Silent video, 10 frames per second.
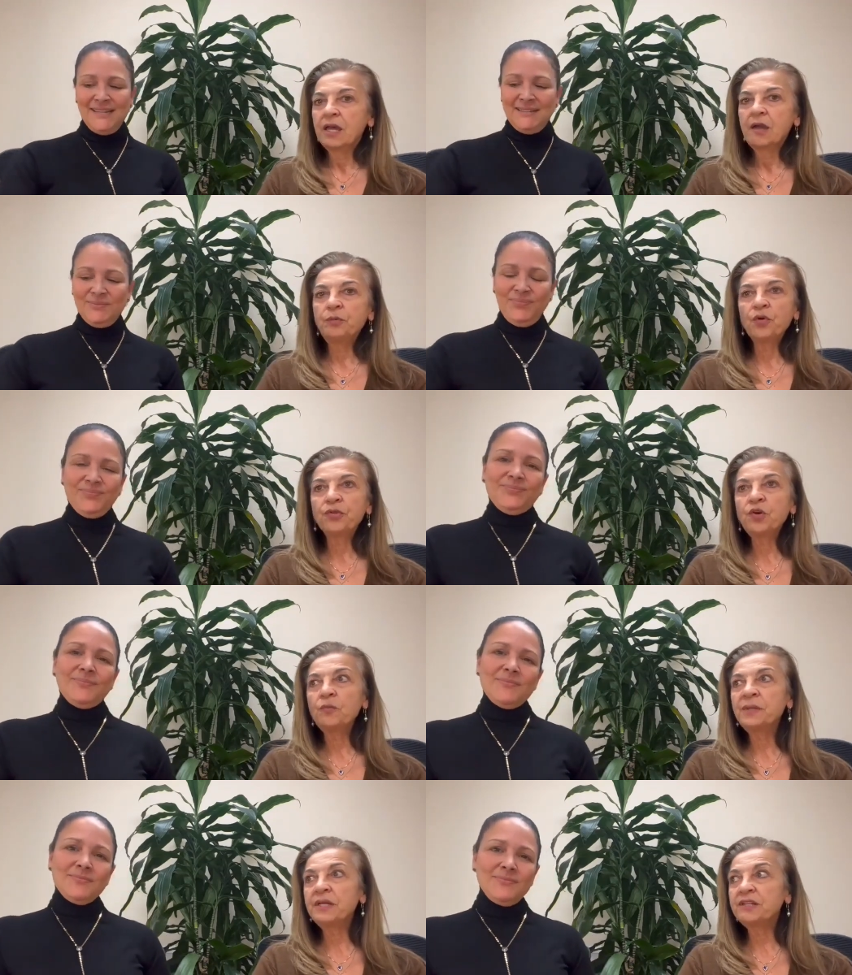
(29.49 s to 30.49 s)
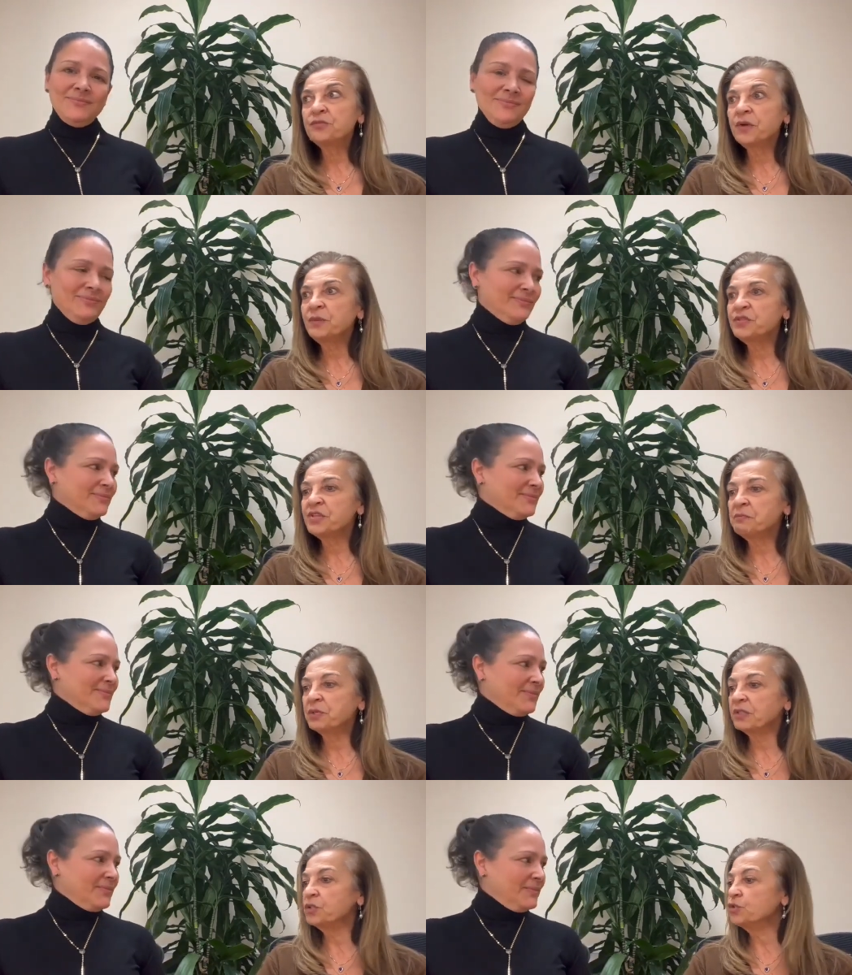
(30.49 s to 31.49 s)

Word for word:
Speaker 1: Hypnotherapy is very simple. Is